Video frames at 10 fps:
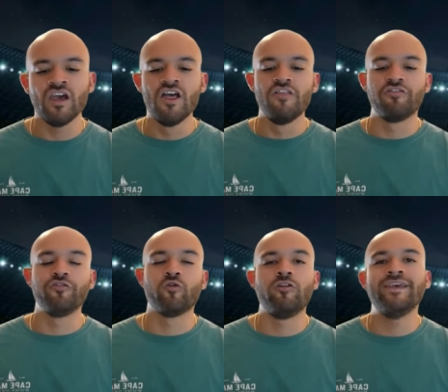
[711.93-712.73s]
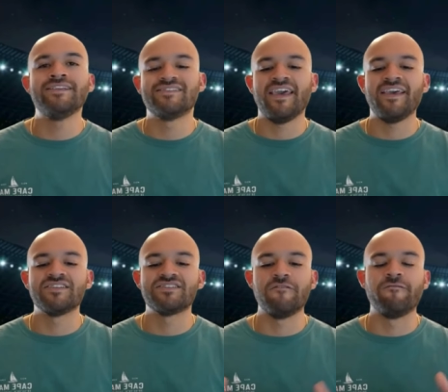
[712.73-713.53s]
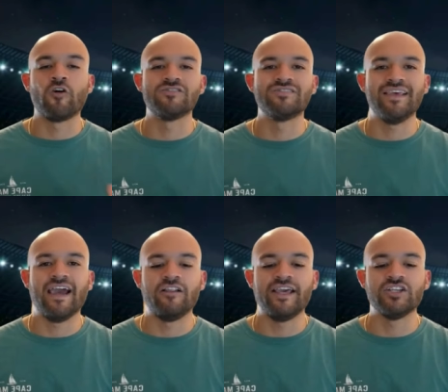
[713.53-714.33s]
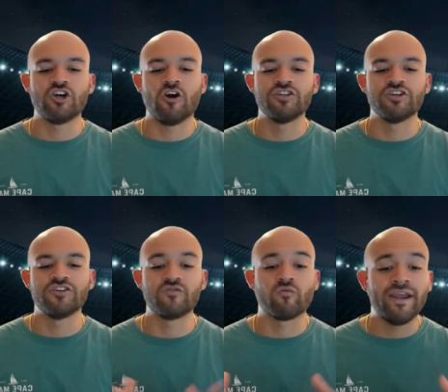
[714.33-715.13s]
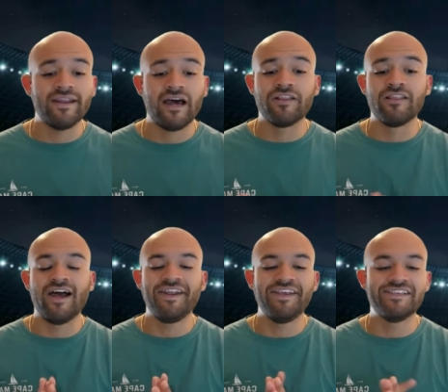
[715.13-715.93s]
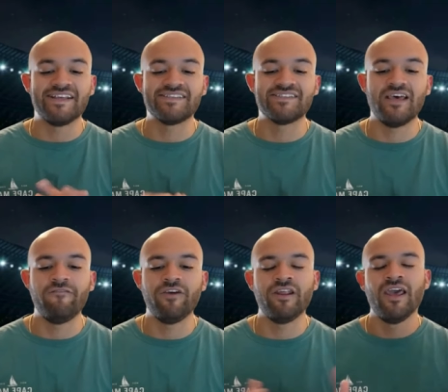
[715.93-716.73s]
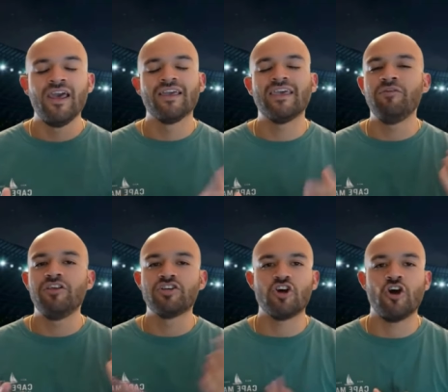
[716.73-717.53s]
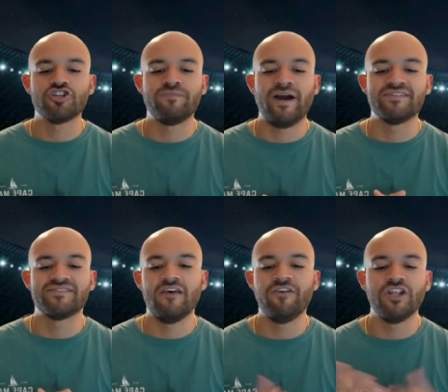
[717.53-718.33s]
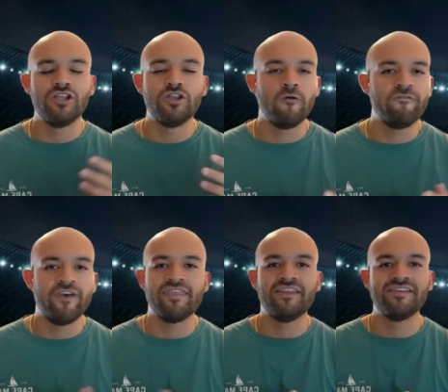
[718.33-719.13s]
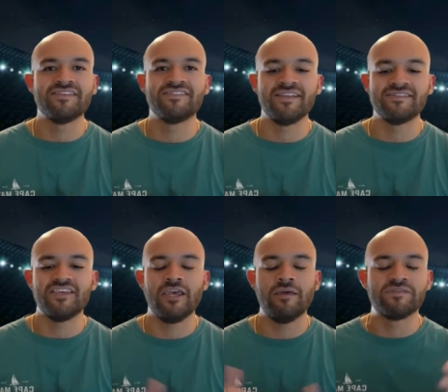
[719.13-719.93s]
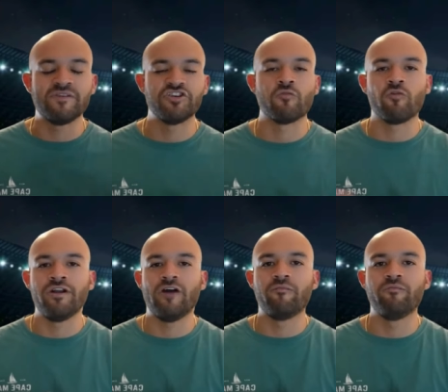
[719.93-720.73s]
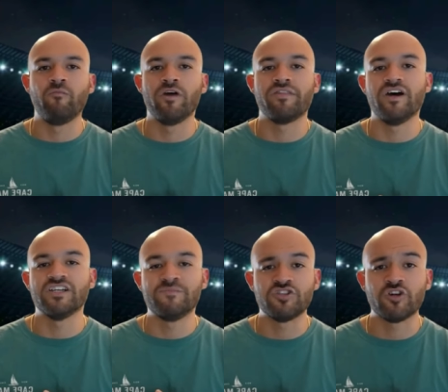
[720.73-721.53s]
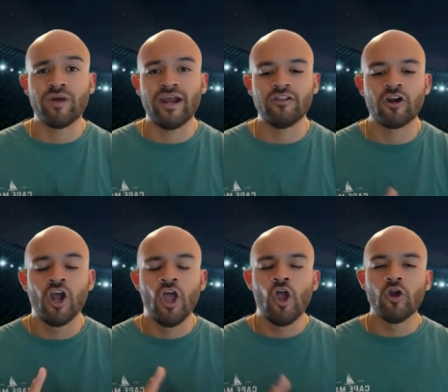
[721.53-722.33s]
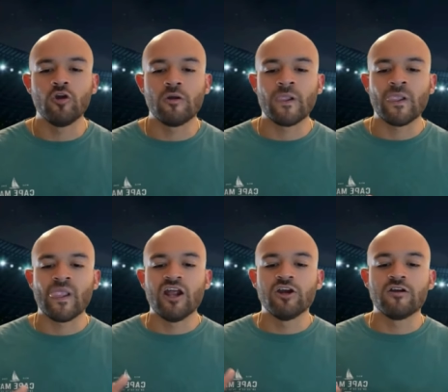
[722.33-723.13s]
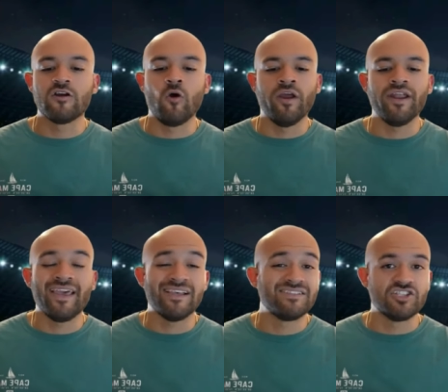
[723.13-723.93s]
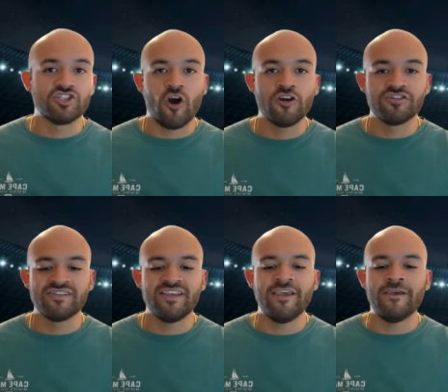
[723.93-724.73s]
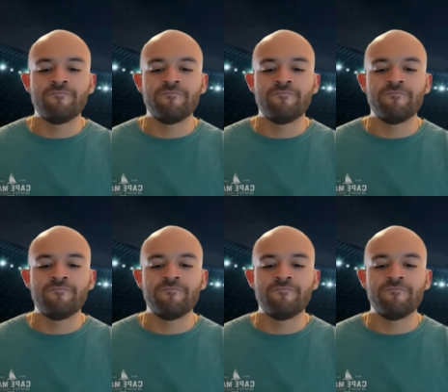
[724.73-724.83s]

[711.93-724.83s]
The New Orleans Saints versus the LA Chargers. Right now, the line is at 7. Give me the Chargers minus 7. No faith in the Saints team, especially the run out with Spencer Rattler going against this Chargers team.